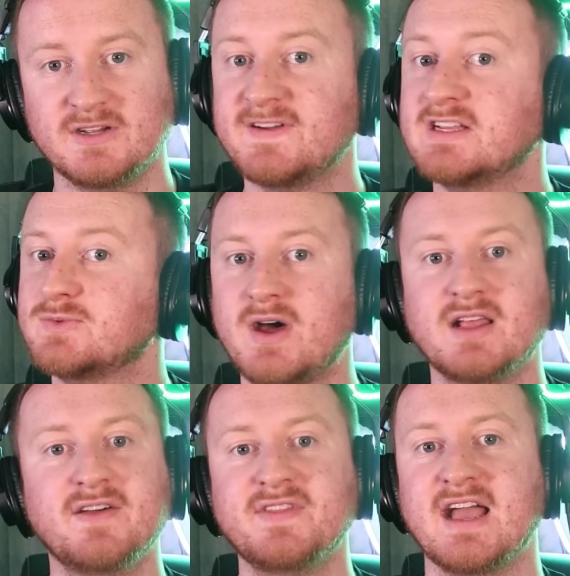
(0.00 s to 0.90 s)
Jet fans
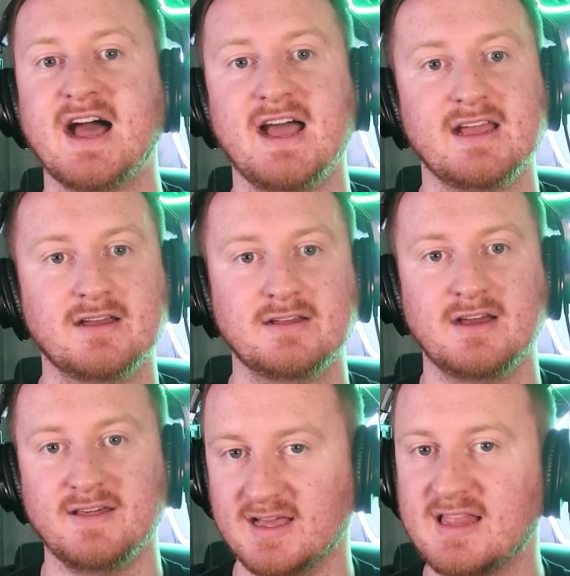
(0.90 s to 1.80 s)
want to love the guy.
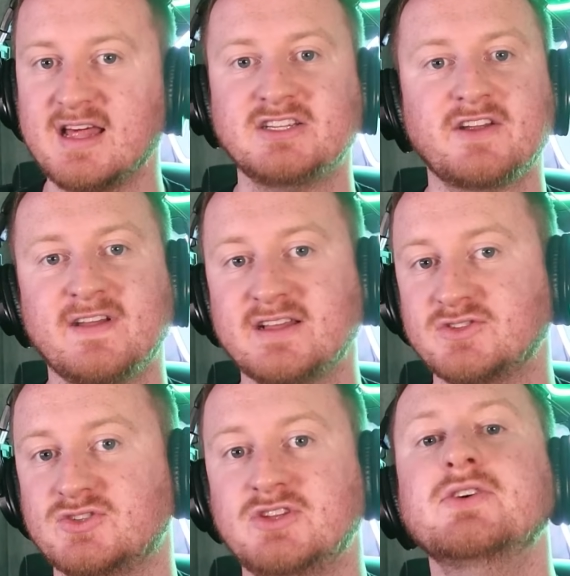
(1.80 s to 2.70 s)
I think a lot of Jet
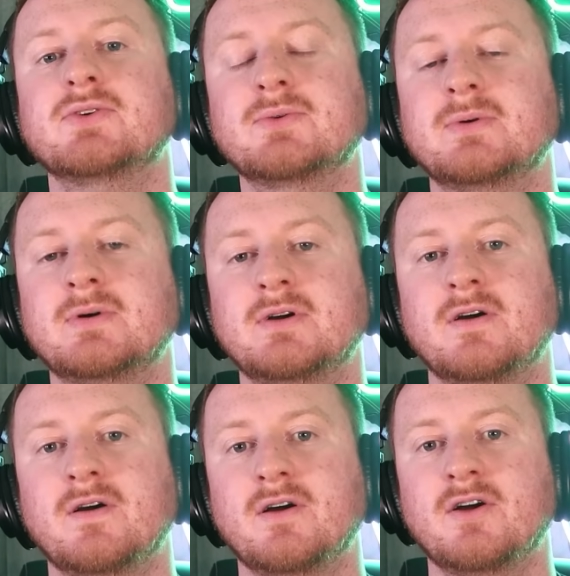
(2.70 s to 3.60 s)
fans do,
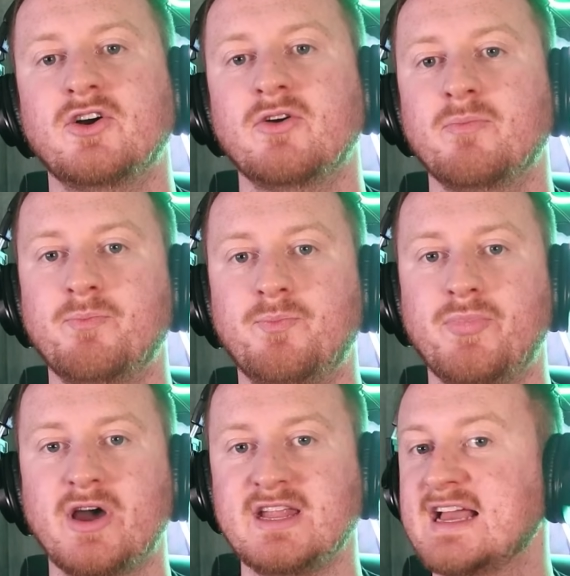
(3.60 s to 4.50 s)

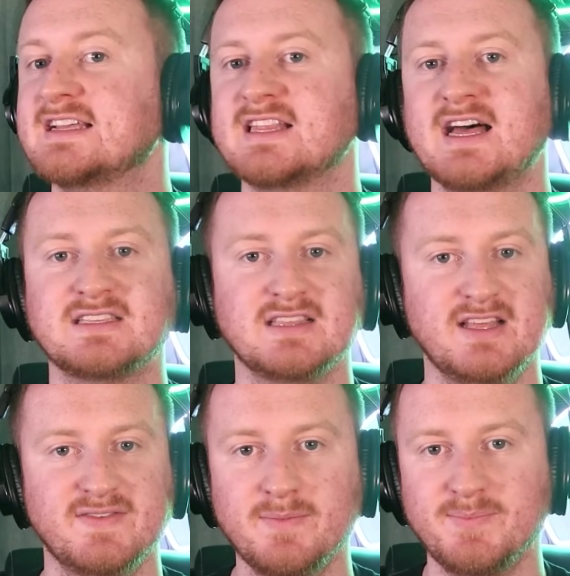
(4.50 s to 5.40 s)
but he has a lot
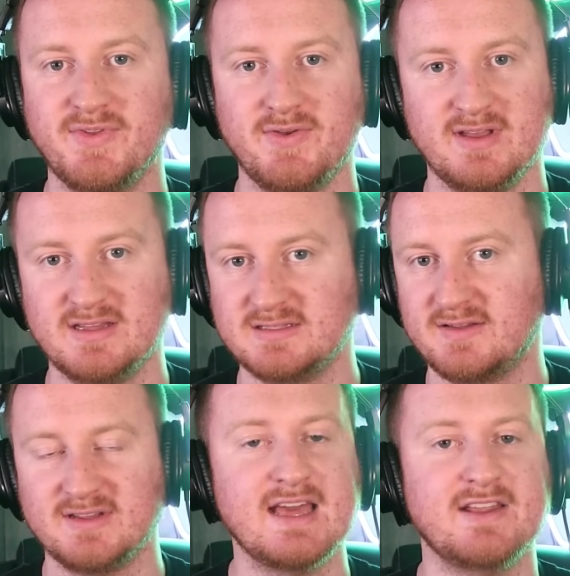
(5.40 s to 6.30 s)
to live up to.
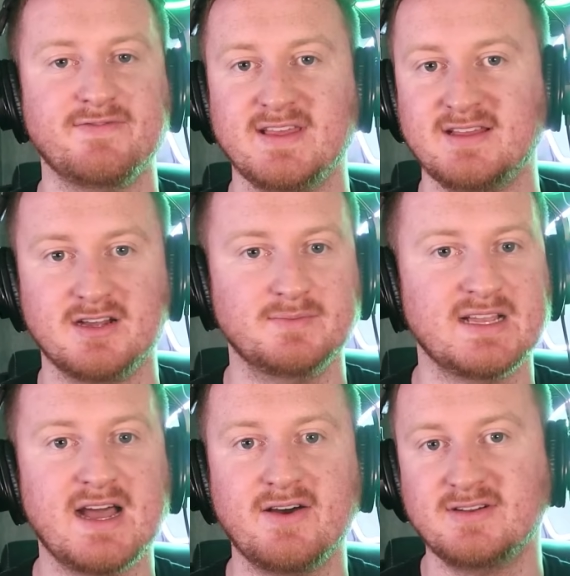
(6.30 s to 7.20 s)
Again, if he
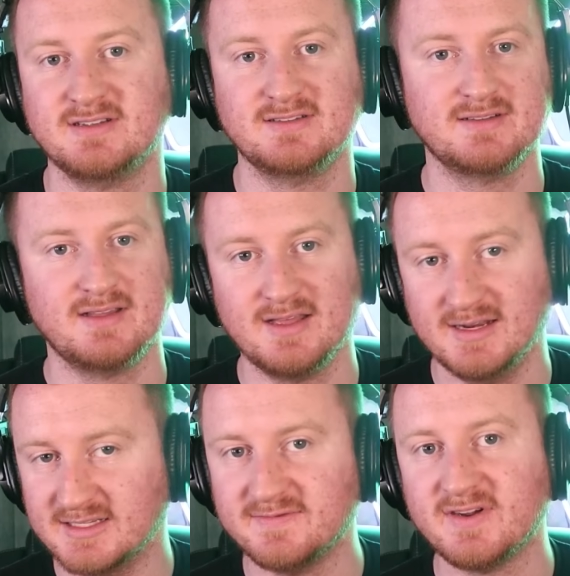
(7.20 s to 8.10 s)
comes out
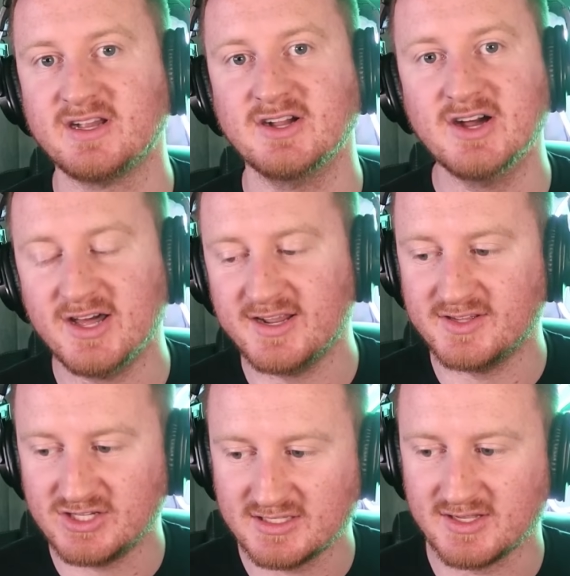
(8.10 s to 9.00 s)
and isn't very good
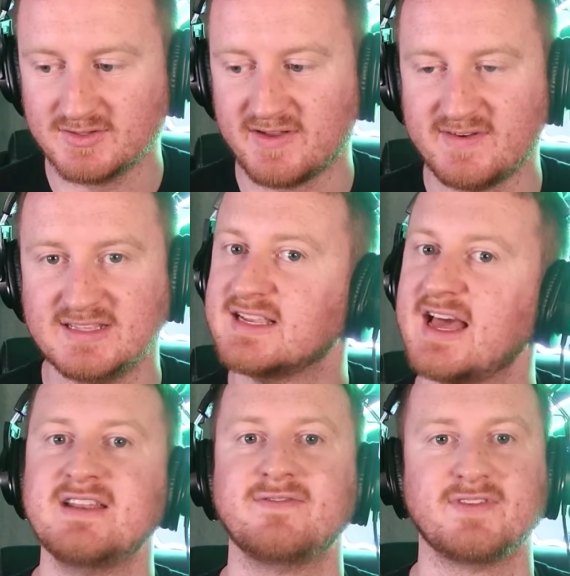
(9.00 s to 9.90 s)
and the Jets go
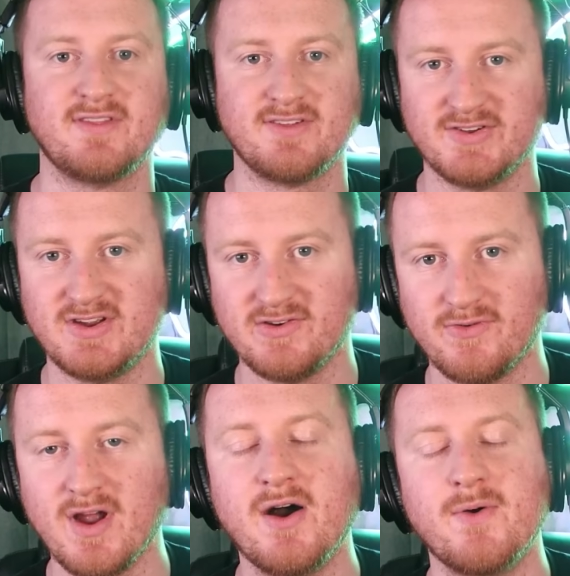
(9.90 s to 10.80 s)
7-10 for the third year
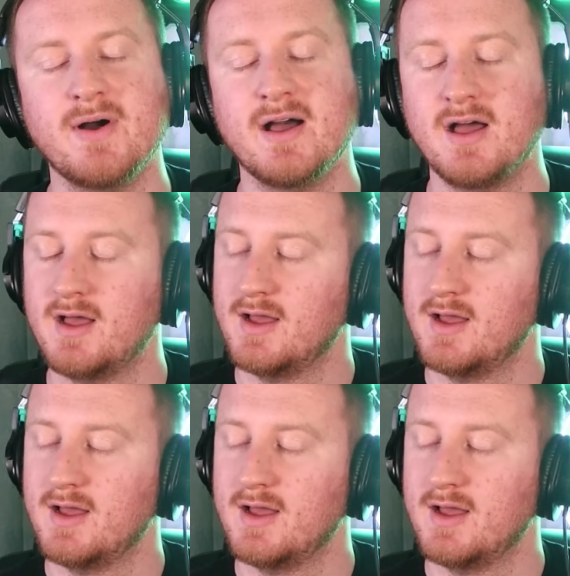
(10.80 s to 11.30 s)
in a row,